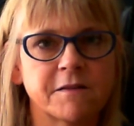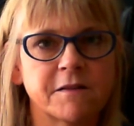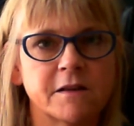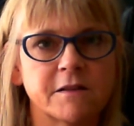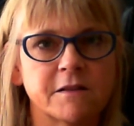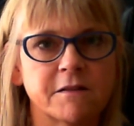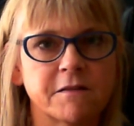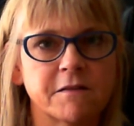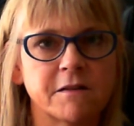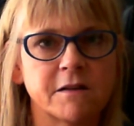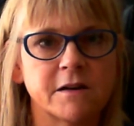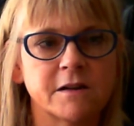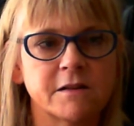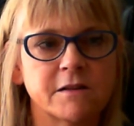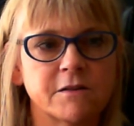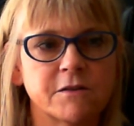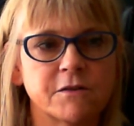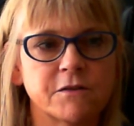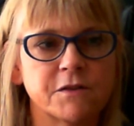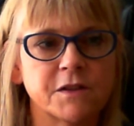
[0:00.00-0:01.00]
the other side
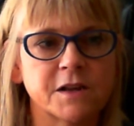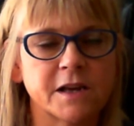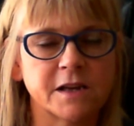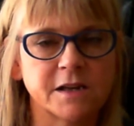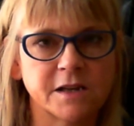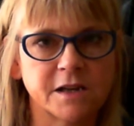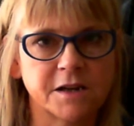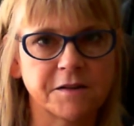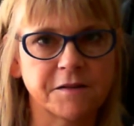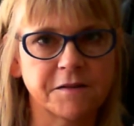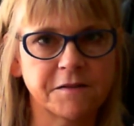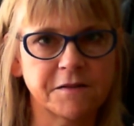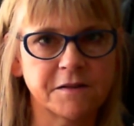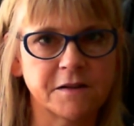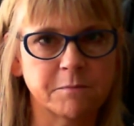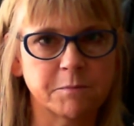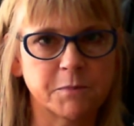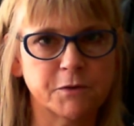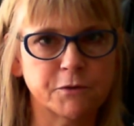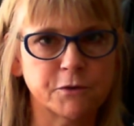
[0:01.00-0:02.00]
of the
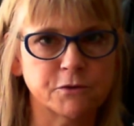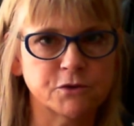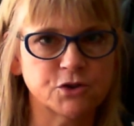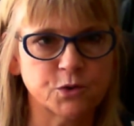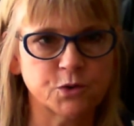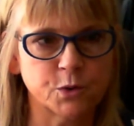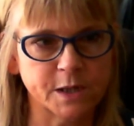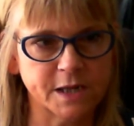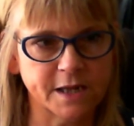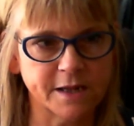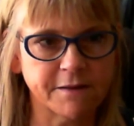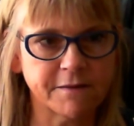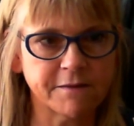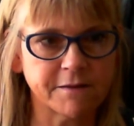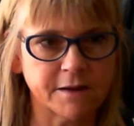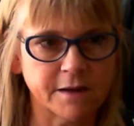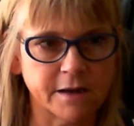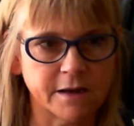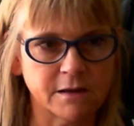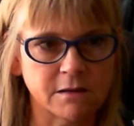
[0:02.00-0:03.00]
A19 before joining it
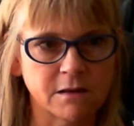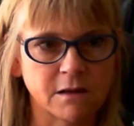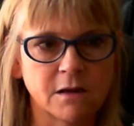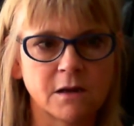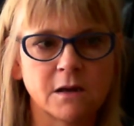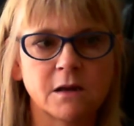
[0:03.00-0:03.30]
again,